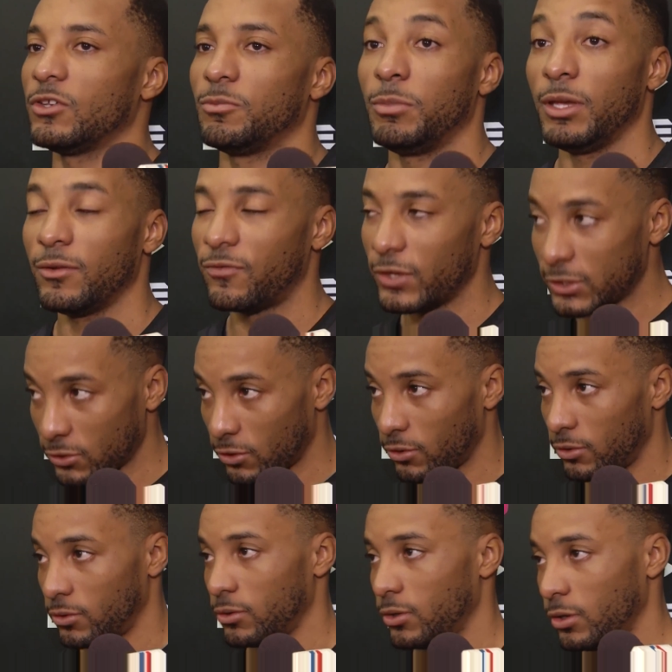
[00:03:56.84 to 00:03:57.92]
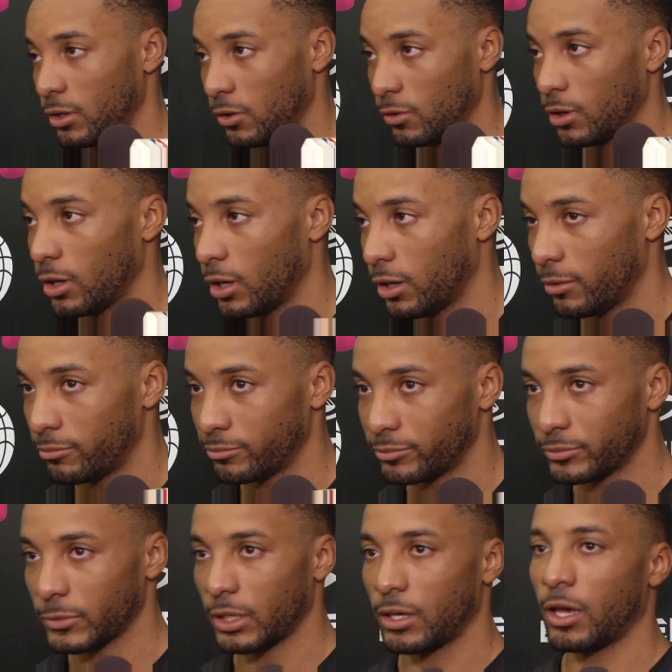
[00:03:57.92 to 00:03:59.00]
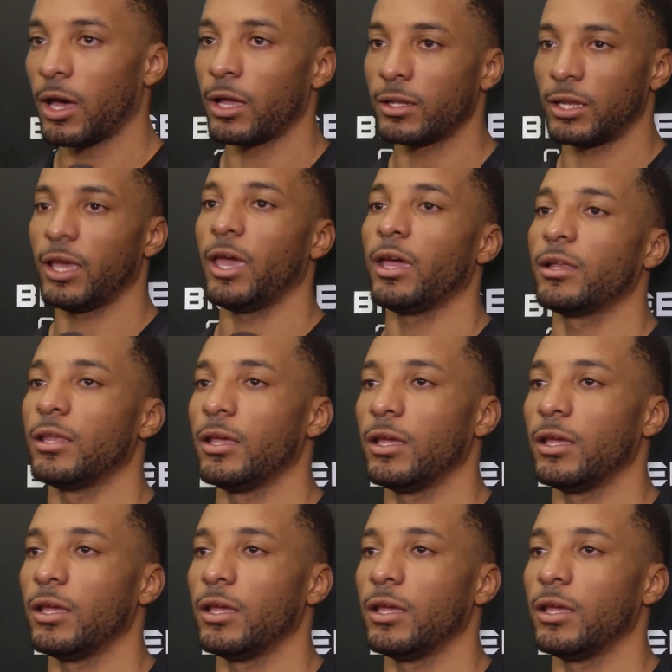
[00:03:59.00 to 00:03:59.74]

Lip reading: Just being physical, you know, contact